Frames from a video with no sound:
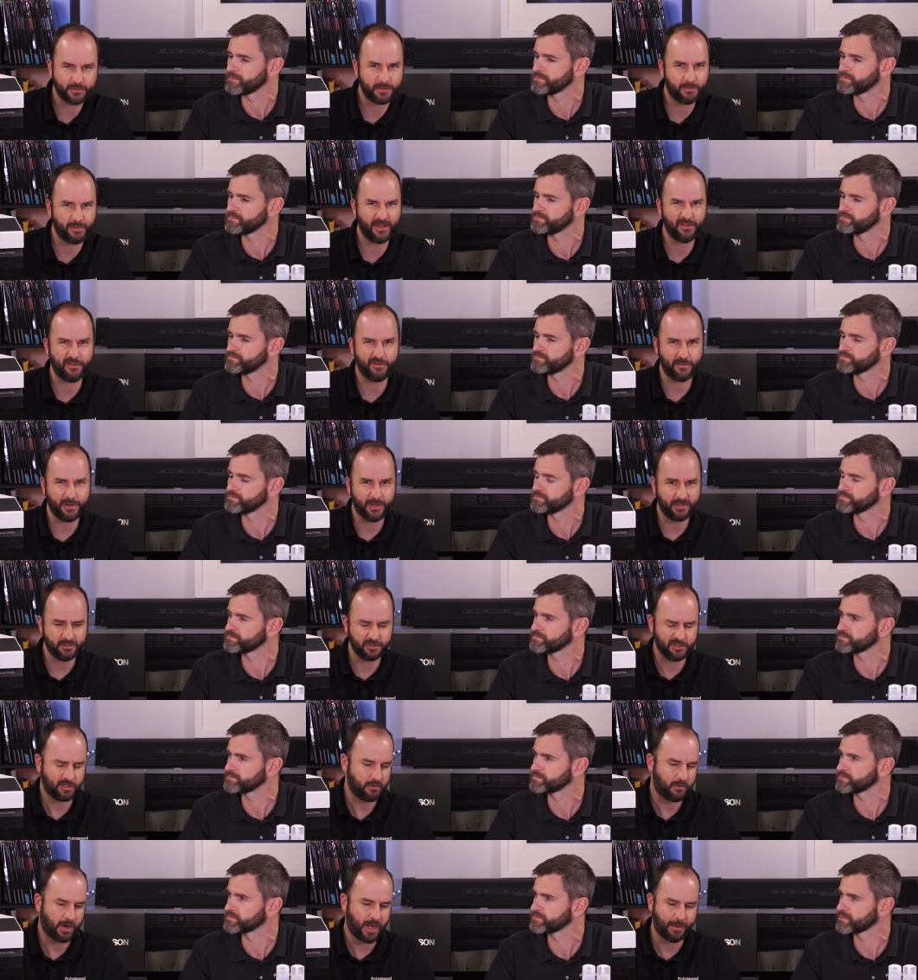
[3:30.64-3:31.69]
Speaker 1: up to about three
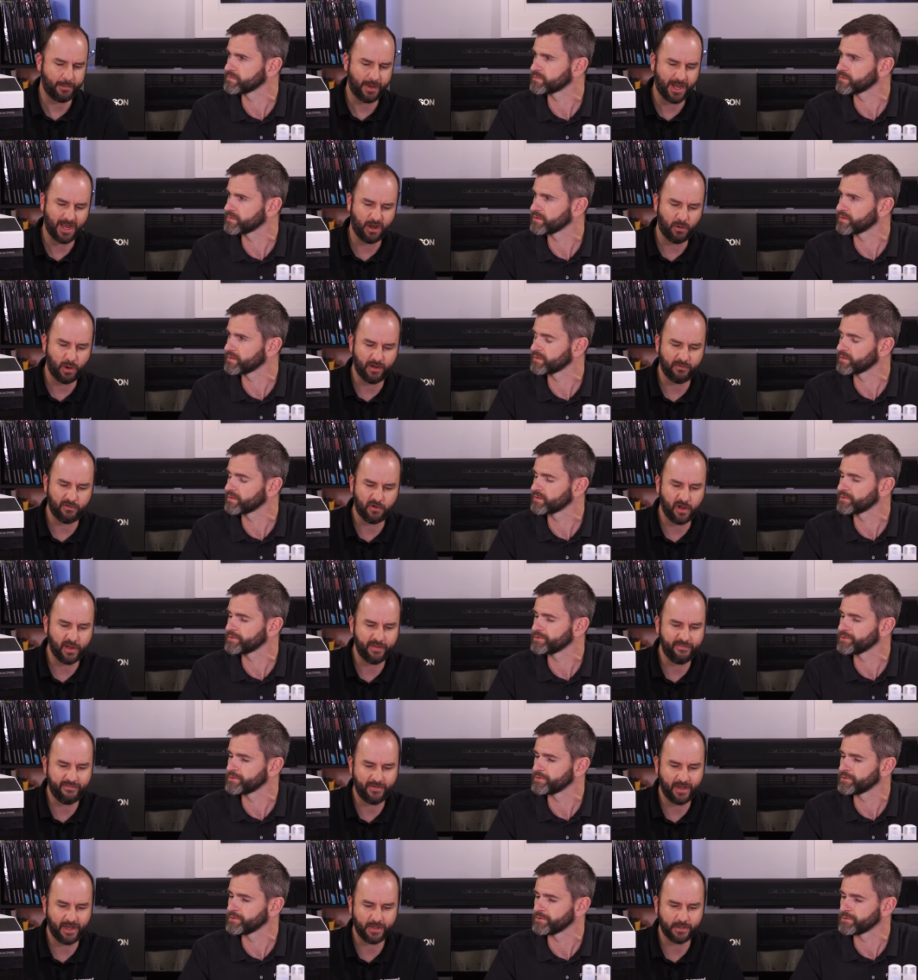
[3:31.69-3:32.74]
hundred gram. However,
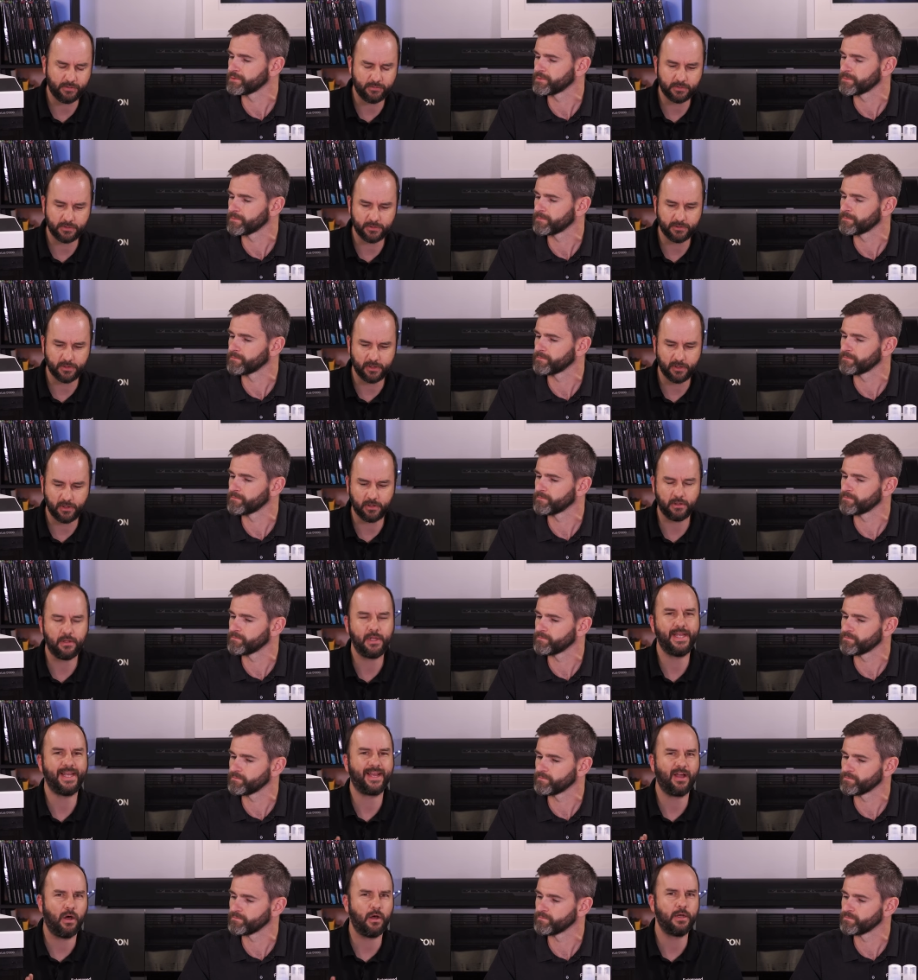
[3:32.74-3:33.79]
I found that
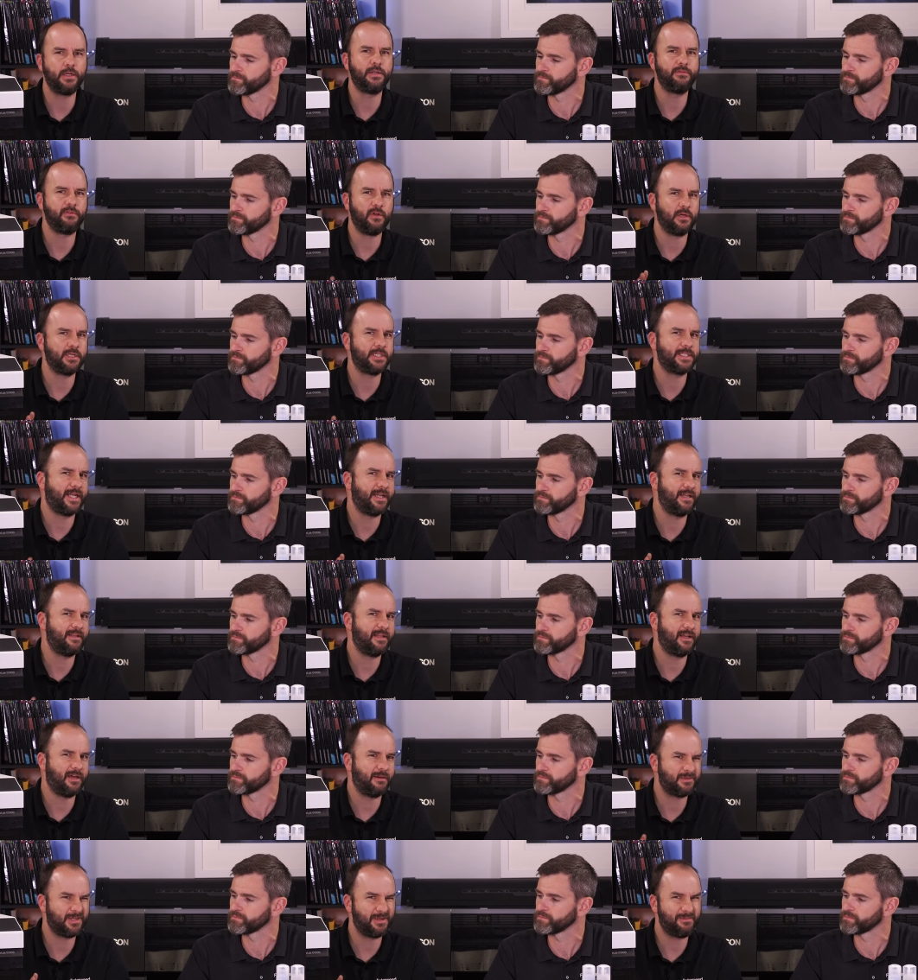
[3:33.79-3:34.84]
it kind of likes
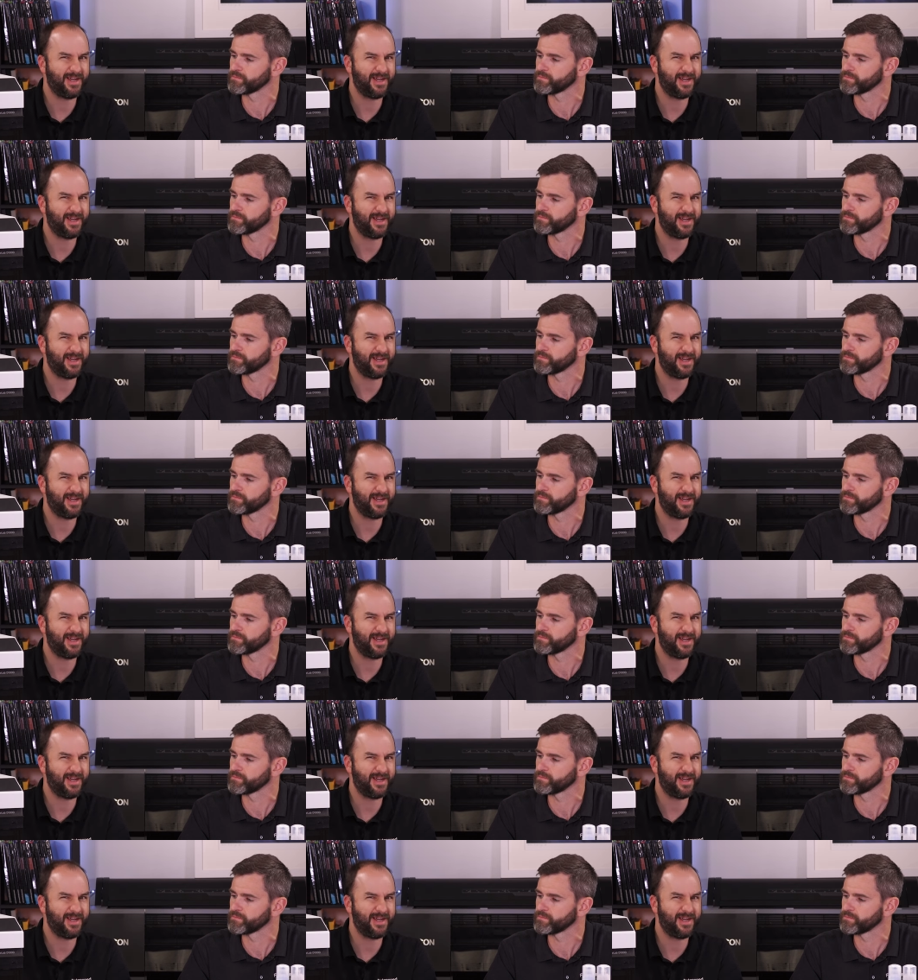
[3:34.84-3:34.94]
anything up to